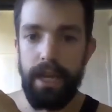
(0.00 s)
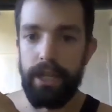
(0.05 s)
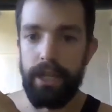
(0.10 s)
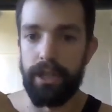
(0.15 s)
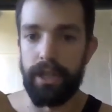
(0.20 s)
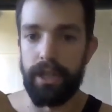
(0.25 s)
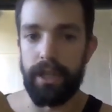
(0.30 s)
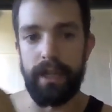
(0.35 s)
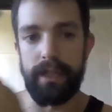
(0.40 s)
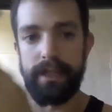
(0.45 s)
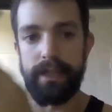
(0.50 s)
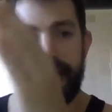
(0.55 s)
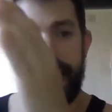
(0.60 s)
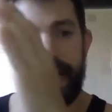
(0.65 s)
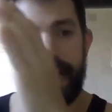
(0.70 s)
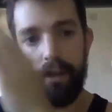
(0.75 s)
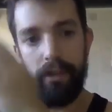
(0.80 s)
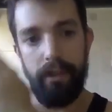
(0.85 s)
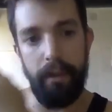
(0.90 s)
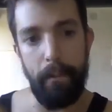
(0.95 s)
you're going to
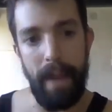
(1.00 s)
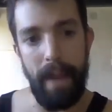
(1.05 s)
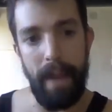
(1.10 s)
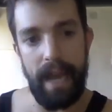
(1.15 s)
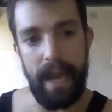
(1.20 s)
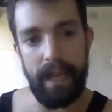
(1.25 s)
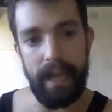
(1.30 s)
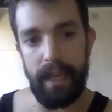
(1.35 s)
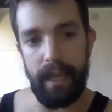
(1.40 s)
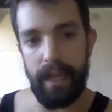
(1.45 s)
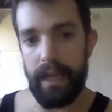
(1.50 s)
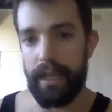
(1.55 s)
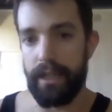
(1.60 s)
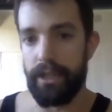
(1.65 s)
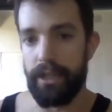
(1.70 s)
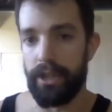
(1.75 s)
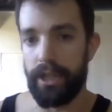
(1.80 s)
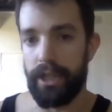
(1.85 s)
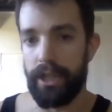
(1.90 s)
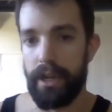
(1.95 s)
dial them back
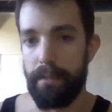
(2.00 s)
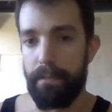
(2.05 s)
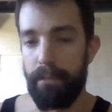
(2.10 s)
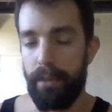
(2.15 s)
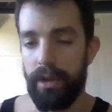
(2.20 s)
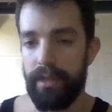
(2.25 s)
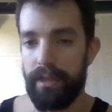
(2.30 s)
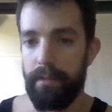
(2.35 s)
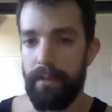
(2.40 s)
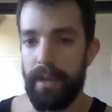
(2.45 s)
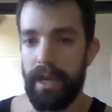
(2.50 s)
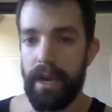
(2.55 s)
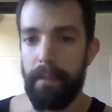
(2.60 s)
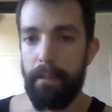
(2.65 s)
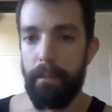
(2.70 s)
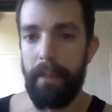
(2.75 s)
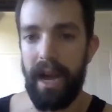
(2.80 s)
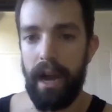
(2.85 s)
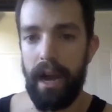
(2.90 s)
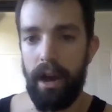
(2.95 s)
and you're going to put them at
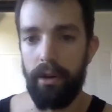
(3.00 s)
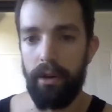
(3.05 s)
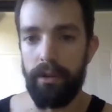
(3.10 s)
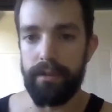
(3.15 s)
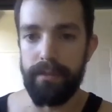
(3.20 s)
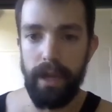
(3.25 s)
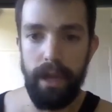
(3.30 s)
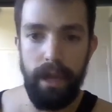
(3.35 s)
about